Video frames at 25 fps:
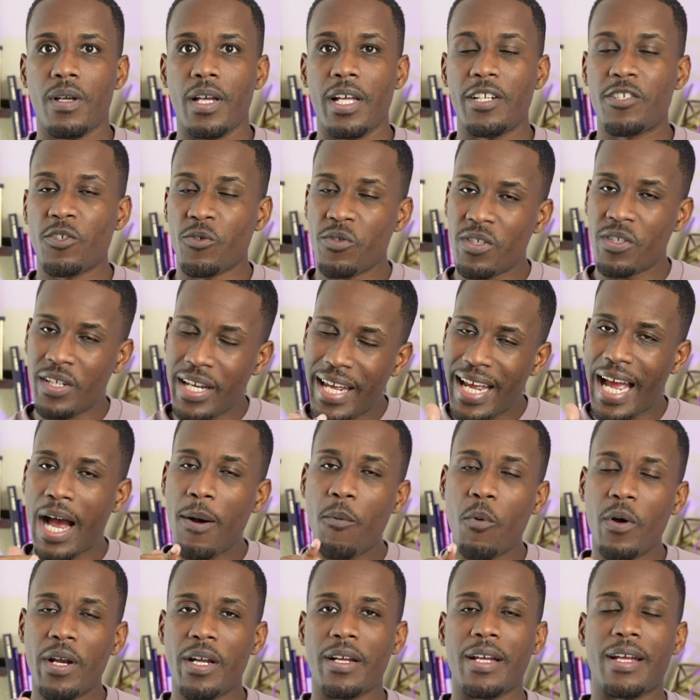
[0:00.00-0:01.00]
And so today I
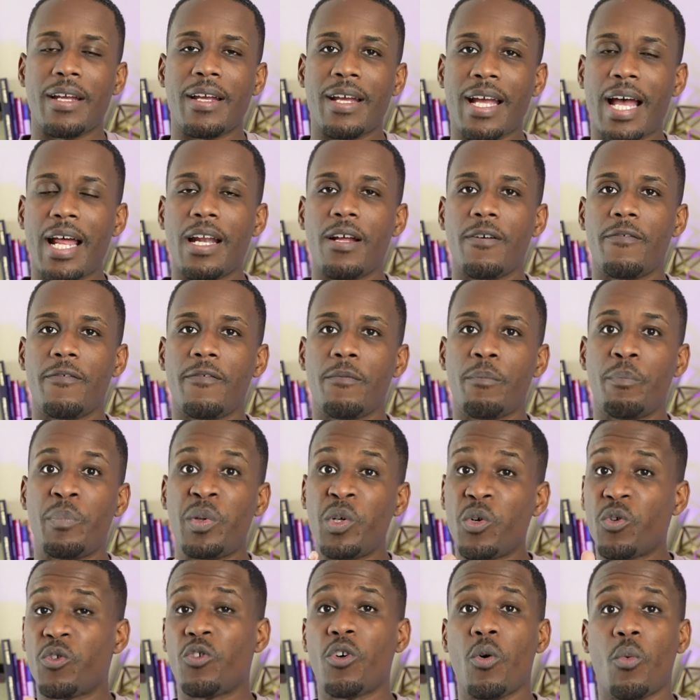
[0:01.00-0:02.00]
want to kind of
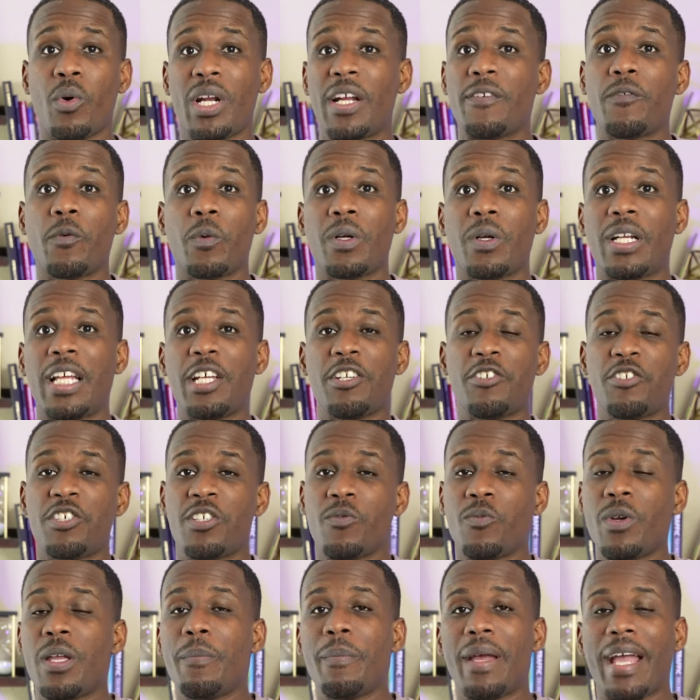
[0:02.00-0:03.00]
build on whatever
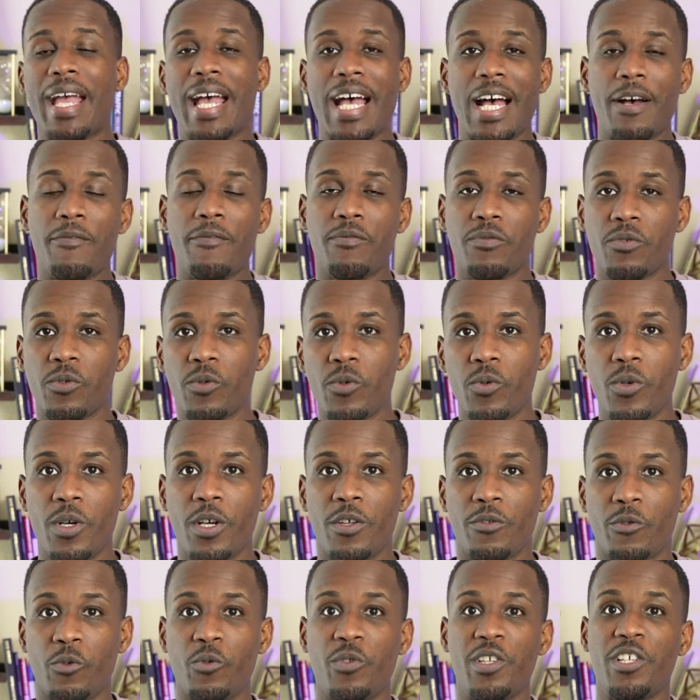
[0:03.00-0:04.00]
relationship we may have through
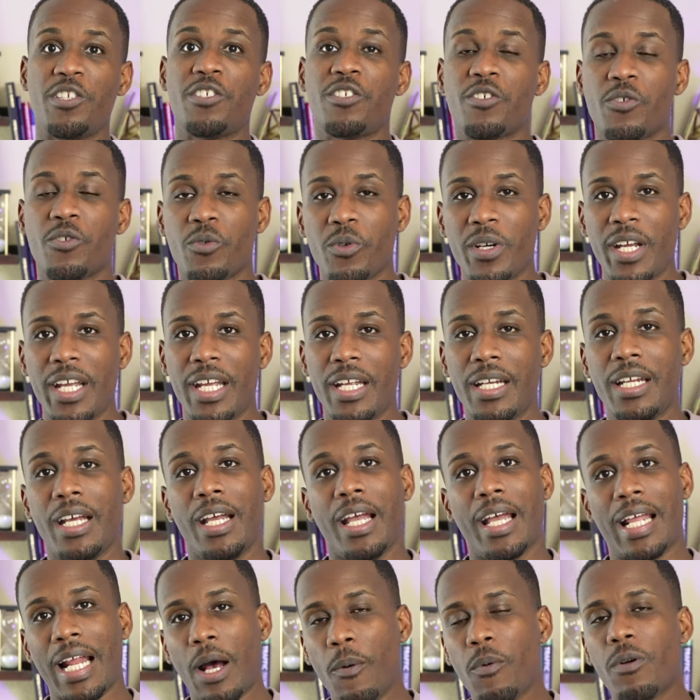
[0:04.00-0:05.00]
through this screen.
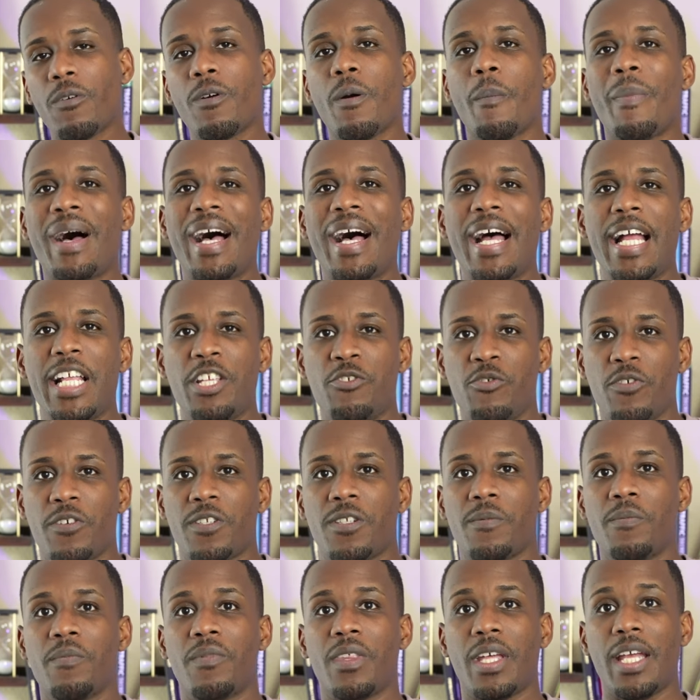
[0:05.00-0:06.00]
And I want to remind you of
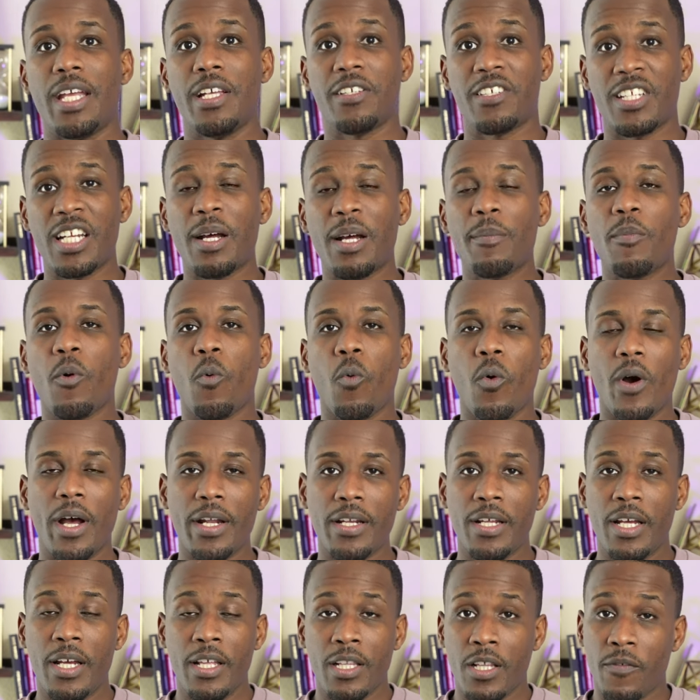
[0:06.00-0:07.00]
some things. And number
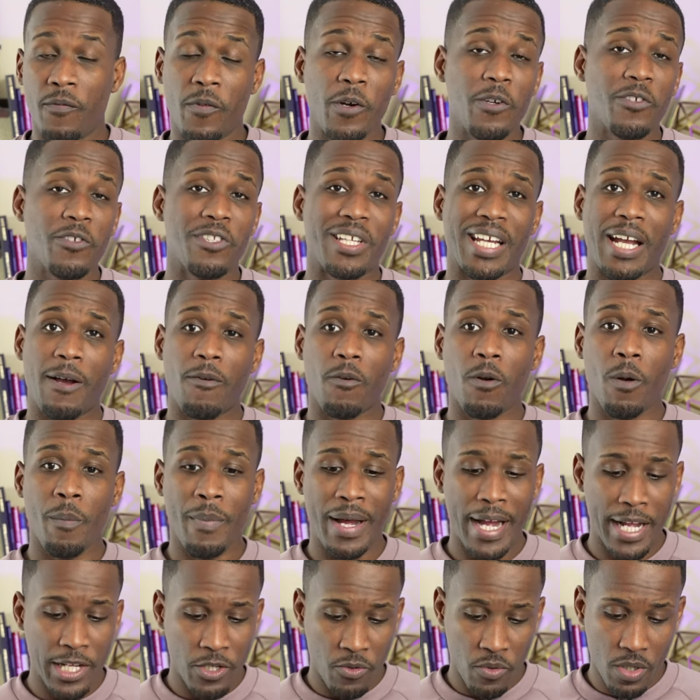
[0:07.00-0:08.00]
one, the first thing I want to
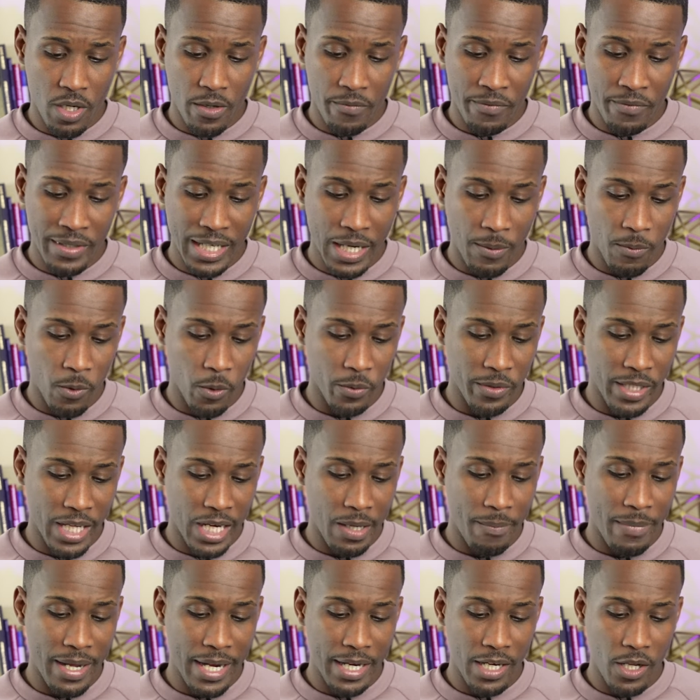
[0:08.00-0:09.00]
remind you of that I wrote down
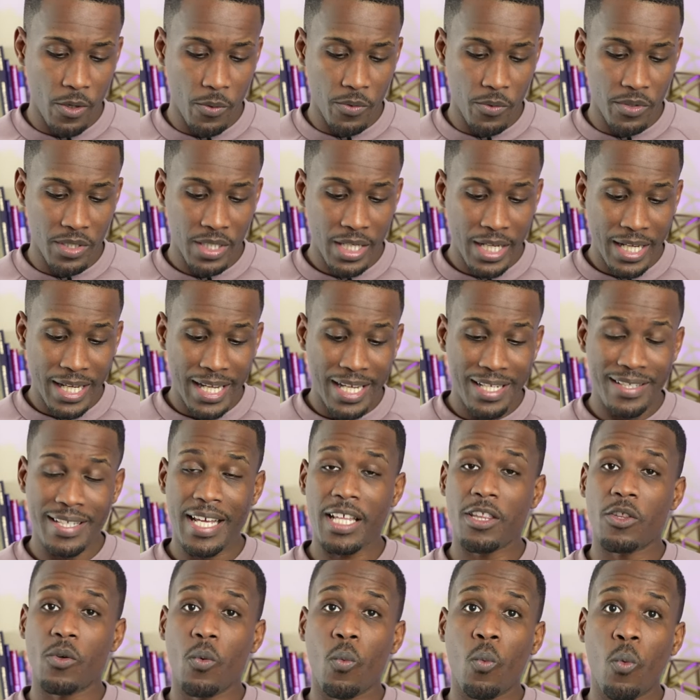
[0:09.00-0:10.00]
in my notes is
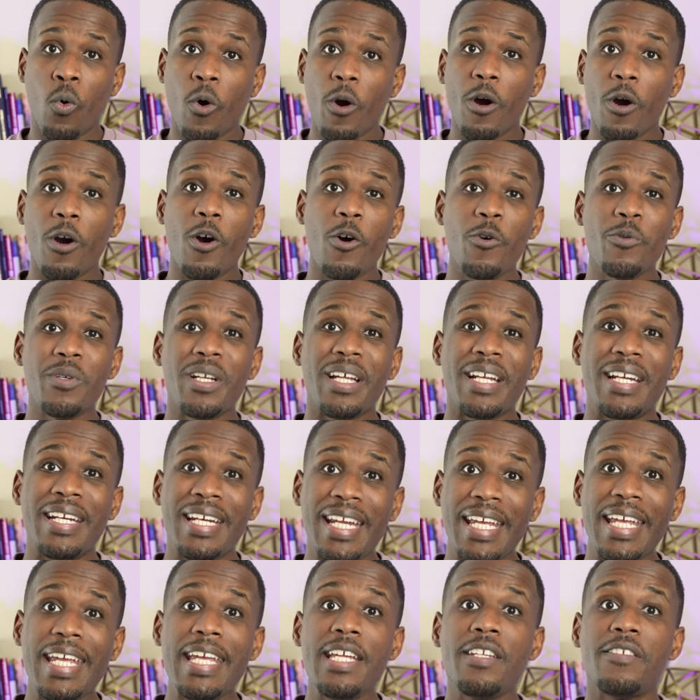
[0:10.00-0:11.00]
that the world
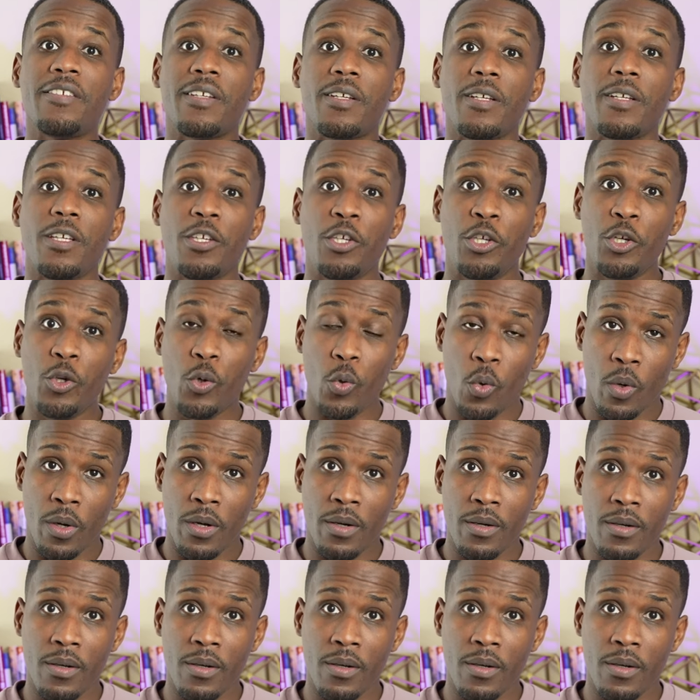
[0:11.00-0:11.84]
needs you.